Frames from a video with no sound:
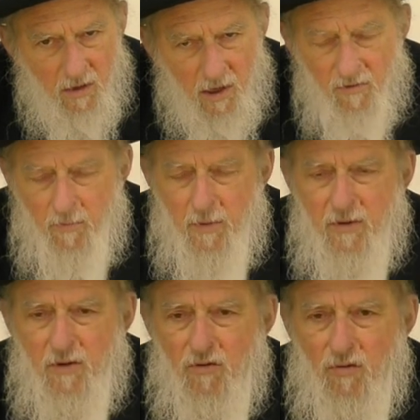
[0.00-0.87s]
Is it
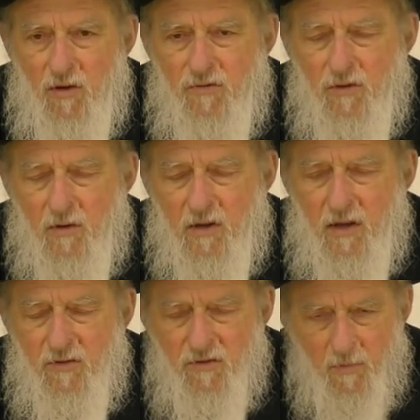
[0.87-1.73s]
forbidden to trust your
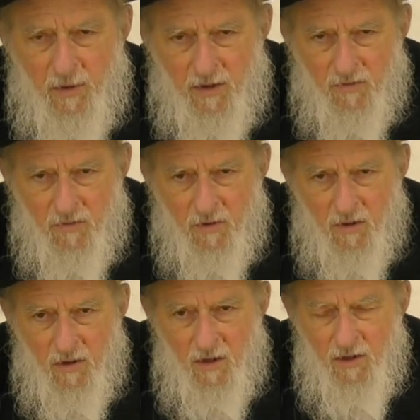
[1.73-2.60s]
siblings,
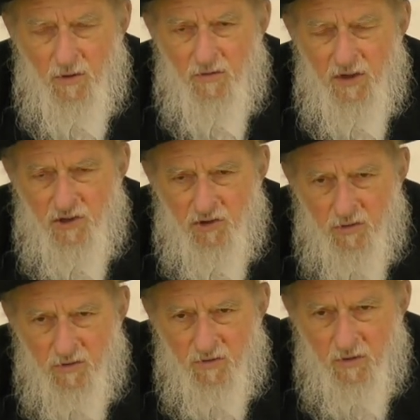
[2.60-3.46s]
your
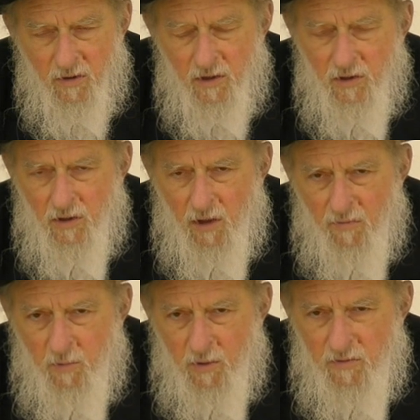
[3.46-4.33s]
teachers, your
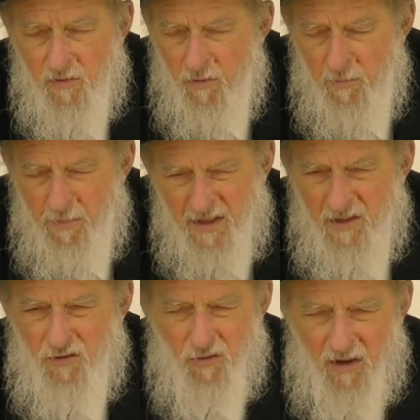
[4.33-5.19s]
loved ones? Is it forbidden
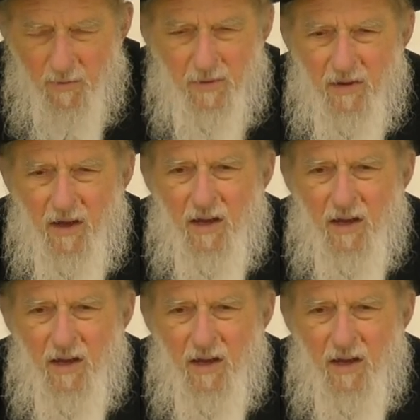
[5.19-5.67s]
to trust? What?